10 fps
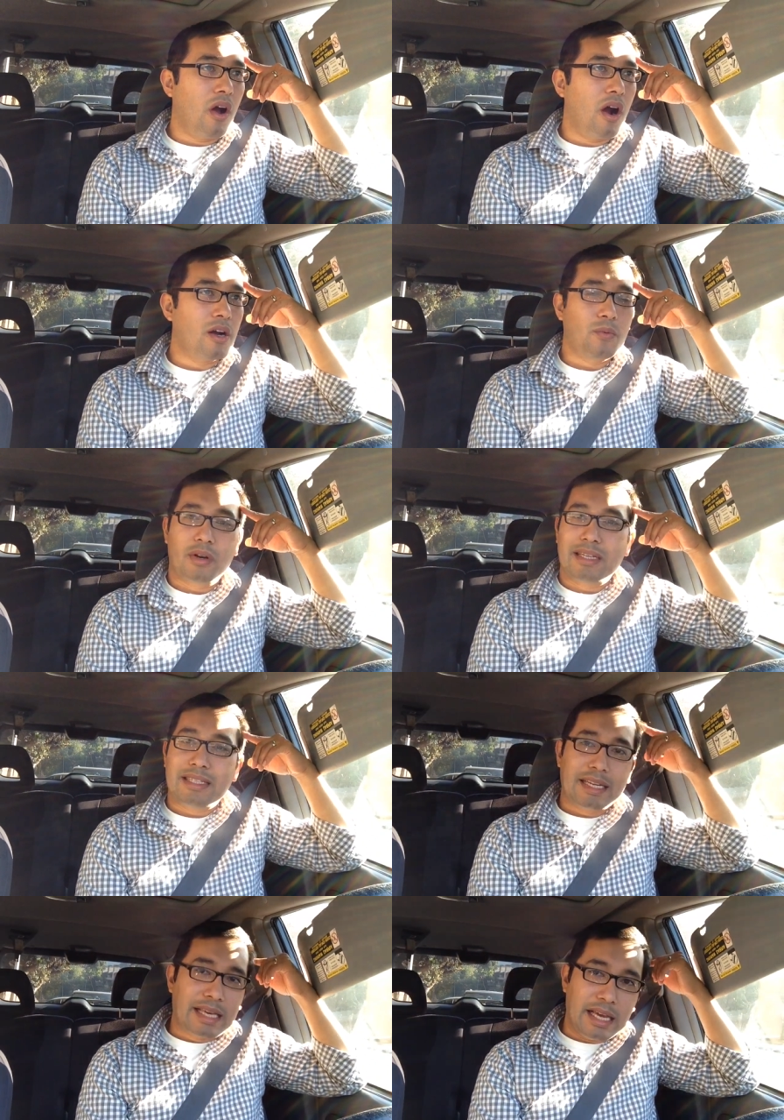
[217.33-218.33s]
hard work
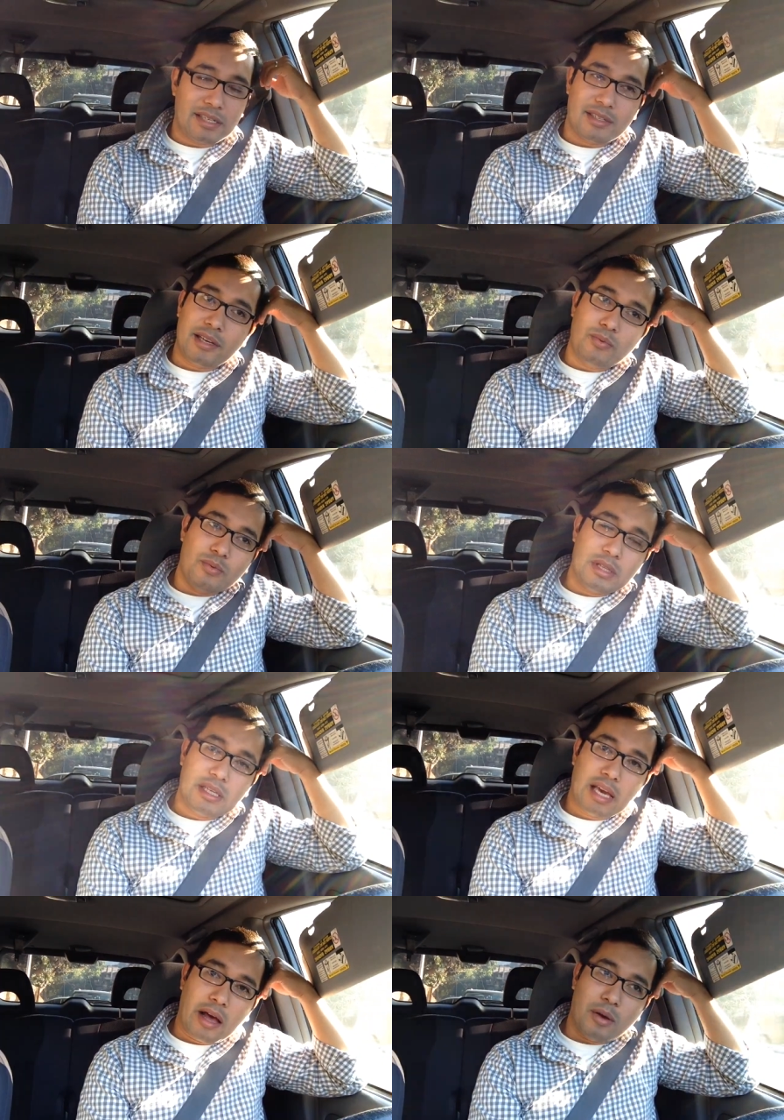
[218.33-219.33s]
and dedication, it
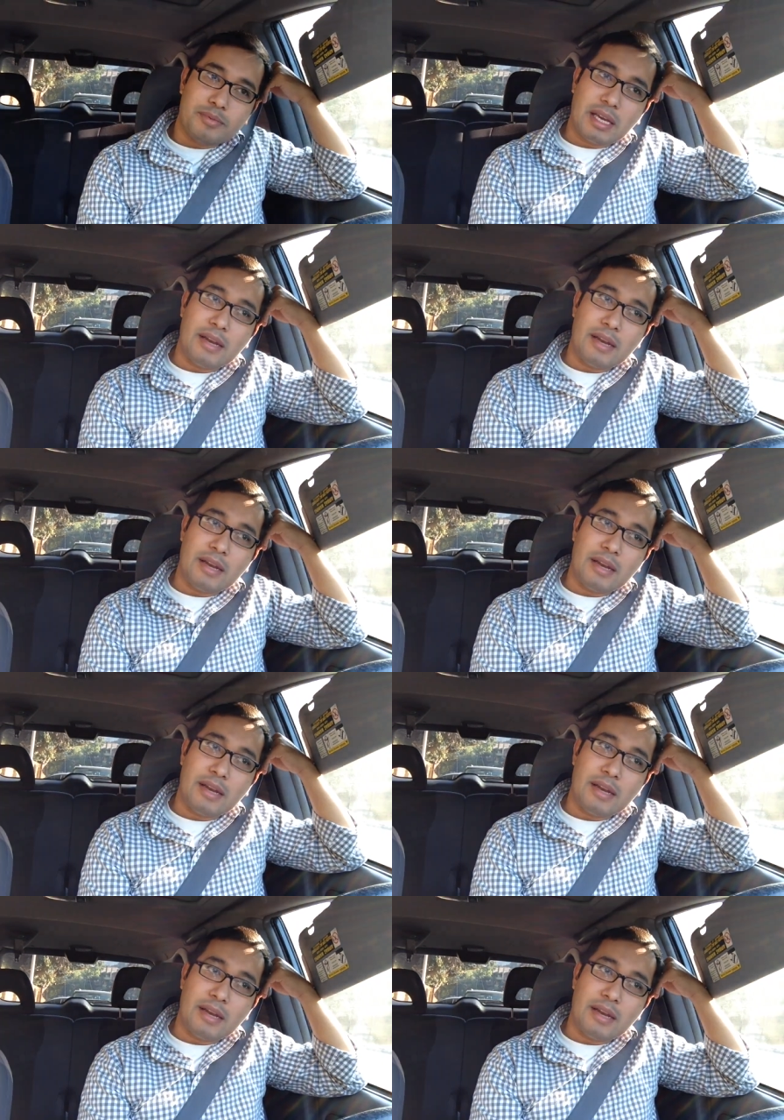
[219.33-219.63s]
really helps.